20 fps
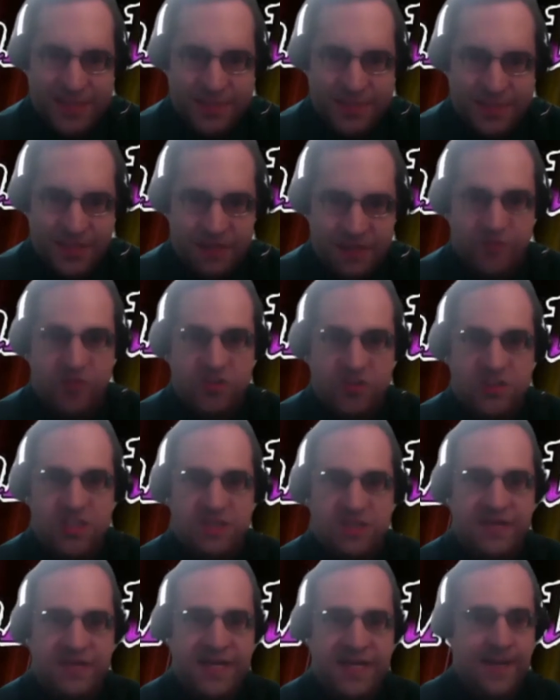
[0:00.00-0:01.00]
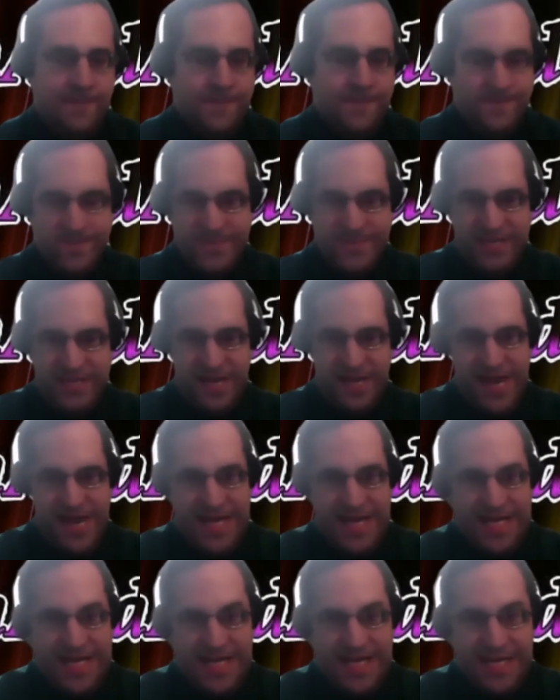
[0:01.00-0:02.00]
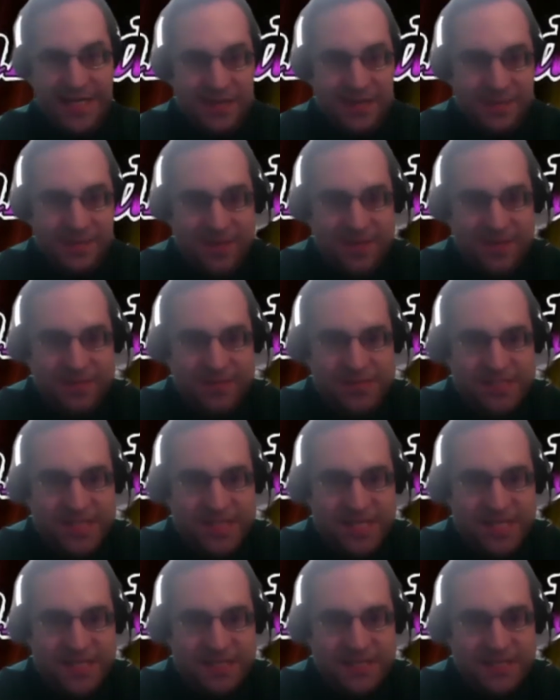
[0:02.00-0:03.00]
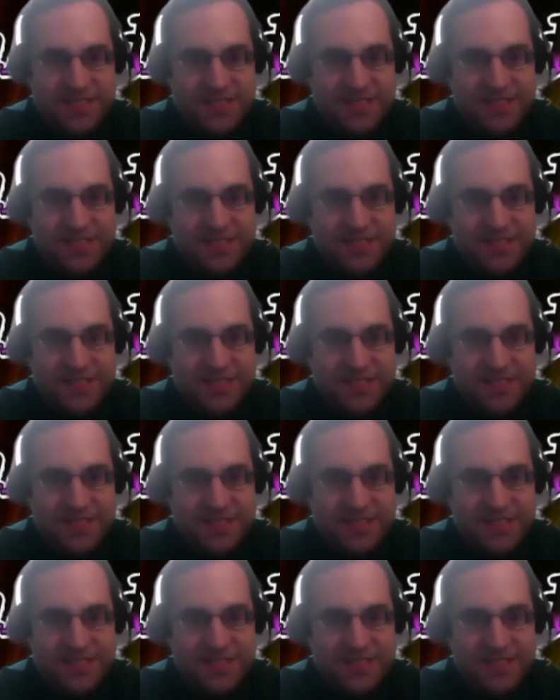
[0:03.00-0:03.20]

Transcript: Unfortunately, I didn't come up with that,